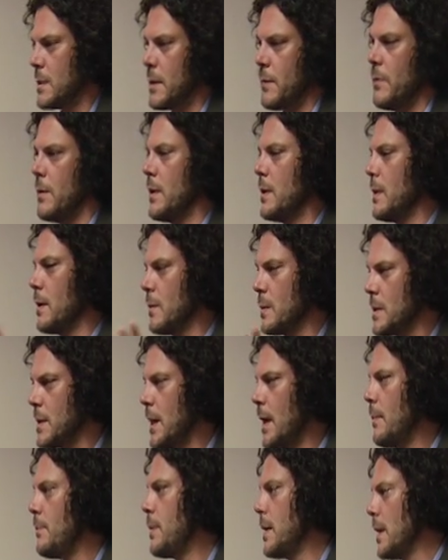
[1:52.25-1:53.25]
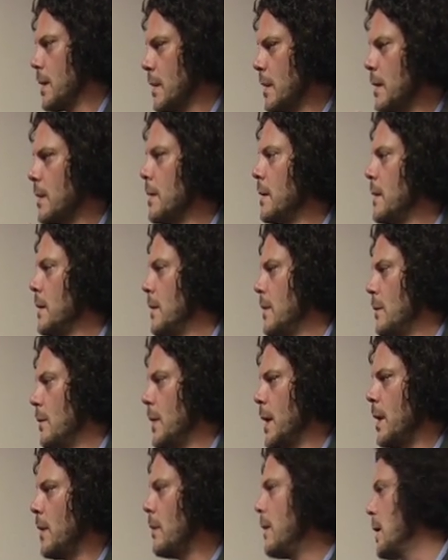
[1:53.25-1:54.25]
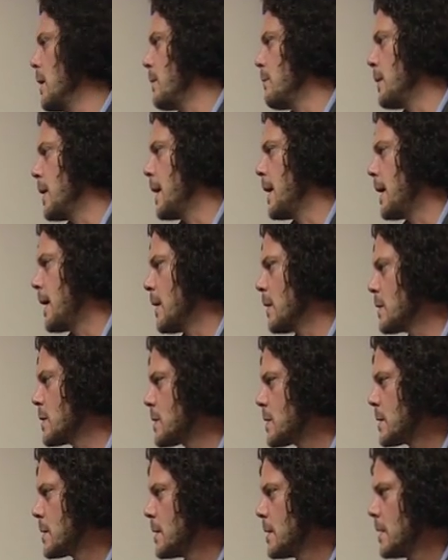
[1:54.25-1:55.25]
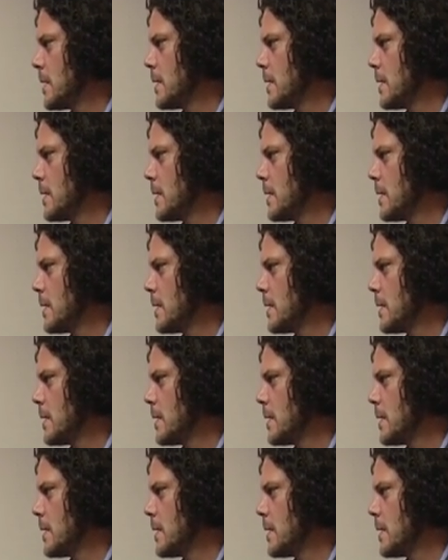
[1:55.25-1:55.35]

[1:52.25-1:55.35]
everything was happening right around my house.